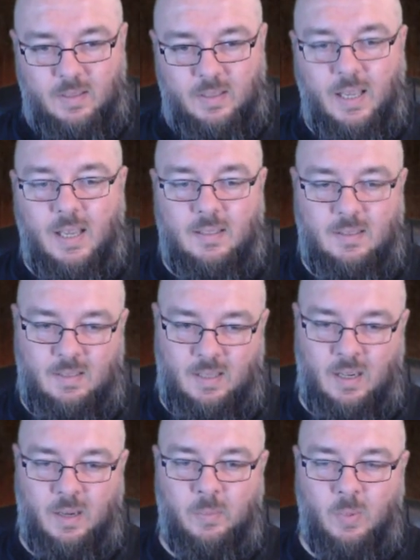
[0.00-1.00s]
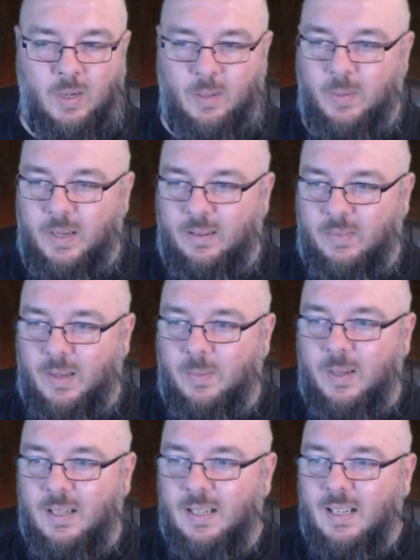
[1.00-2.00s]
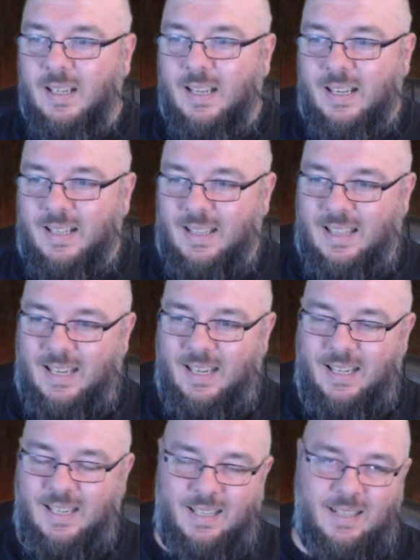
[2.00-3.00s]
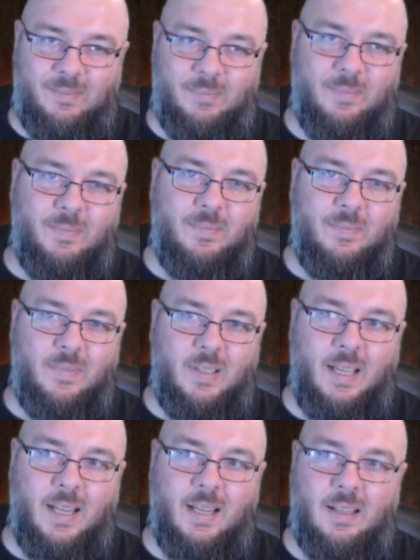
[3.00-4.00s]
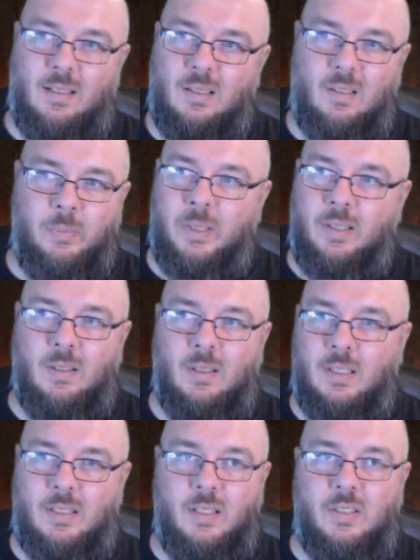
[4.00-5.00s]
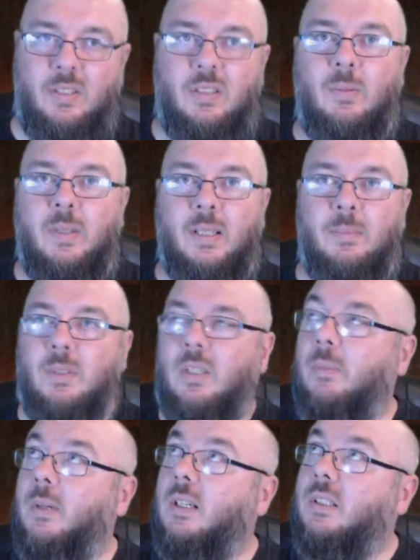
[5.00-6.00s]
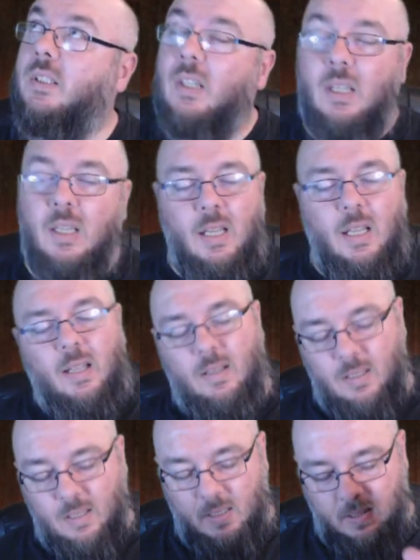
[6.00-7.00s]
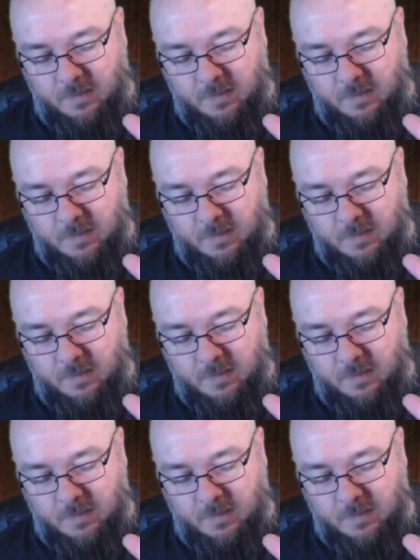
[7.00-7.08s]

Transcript: Yes, yeah, I'm well aware of that one. They, um, yeah, oh my god, I just insulted him so much.